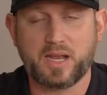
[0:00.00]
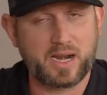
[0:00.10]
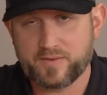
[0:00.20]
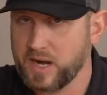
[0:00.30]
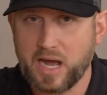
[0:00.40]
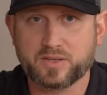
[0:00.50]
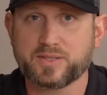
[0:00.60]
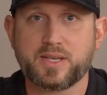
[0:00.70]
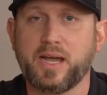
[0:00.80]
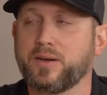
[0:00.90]
Not every house
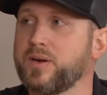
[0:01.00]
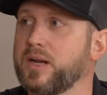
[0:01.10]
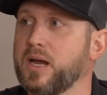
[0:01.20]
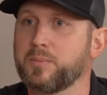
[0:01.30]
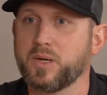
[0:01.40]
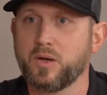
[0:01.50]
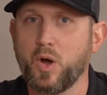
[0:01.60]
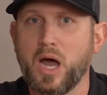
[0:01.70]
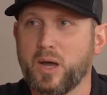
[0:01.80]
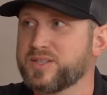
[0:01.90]
is high in radon, but
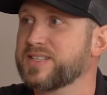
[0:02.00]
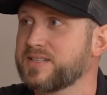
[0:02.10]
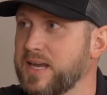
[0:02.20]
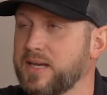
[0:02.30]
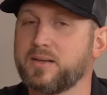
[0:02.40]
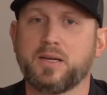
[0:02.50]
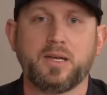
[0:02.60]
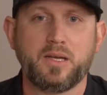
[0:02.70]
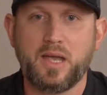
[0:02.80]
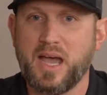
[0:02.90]
Ohio as a state
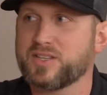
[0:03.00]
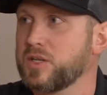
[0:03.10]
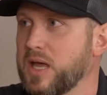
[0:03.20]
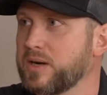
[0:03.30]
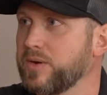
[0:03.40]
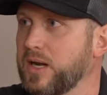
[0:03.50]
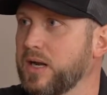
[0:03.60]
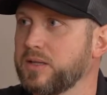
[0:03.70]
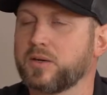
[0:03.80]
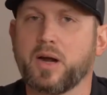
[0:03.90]
has a lot of
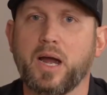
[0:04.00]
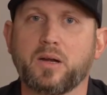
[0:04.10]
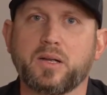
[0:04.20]
radon in the ground.